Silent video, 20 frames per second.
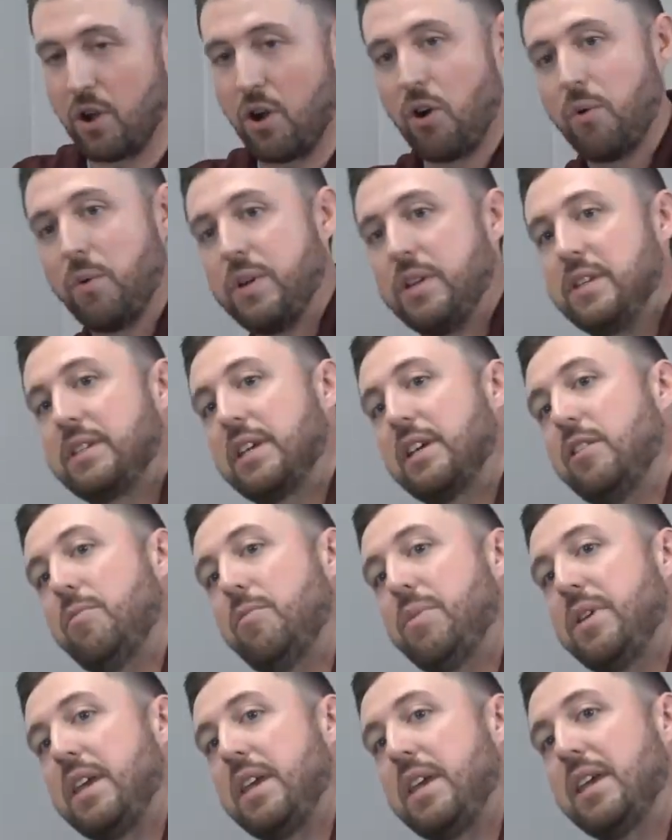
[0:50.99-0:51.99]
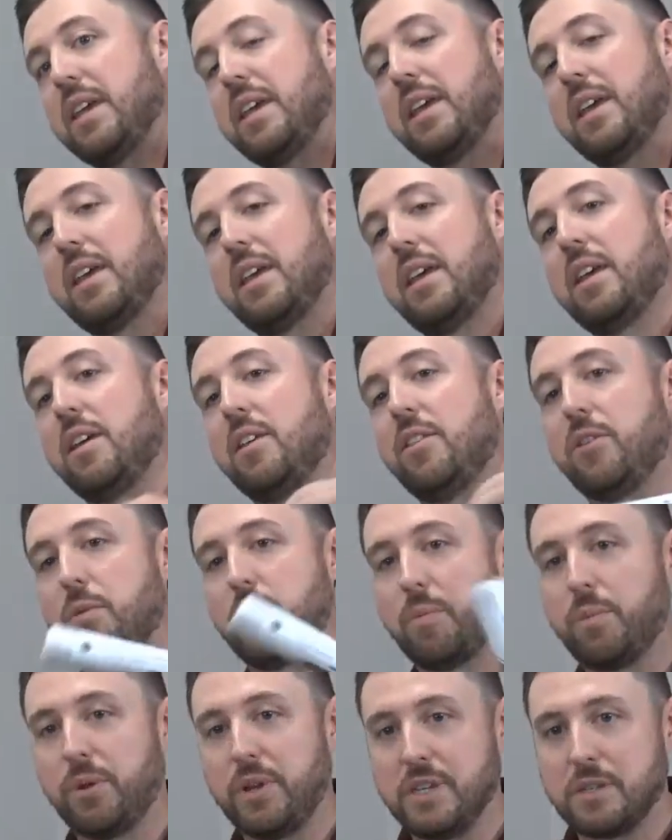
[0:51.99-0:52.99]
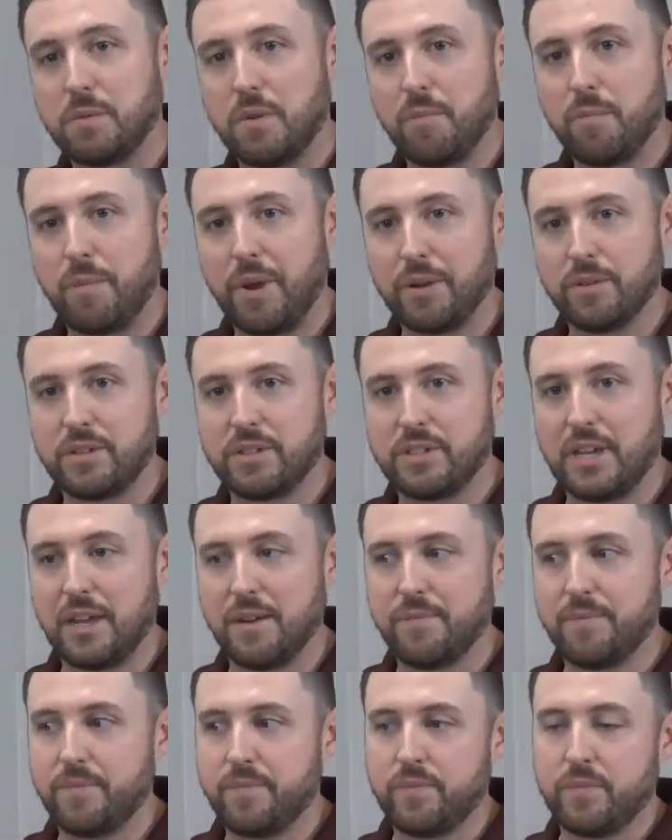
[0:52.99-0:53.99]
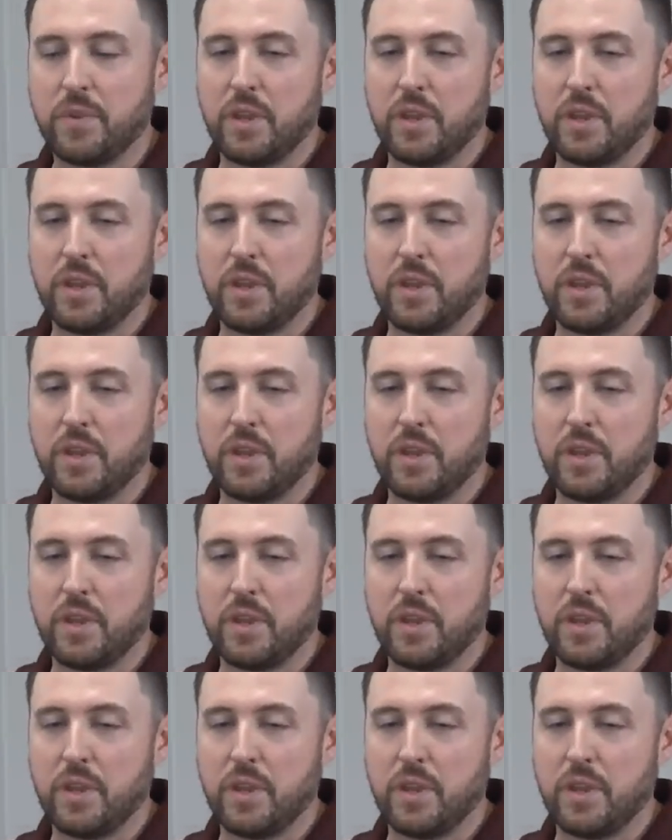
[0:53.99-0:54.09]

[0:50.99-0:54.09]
always going to be the replacement belt set.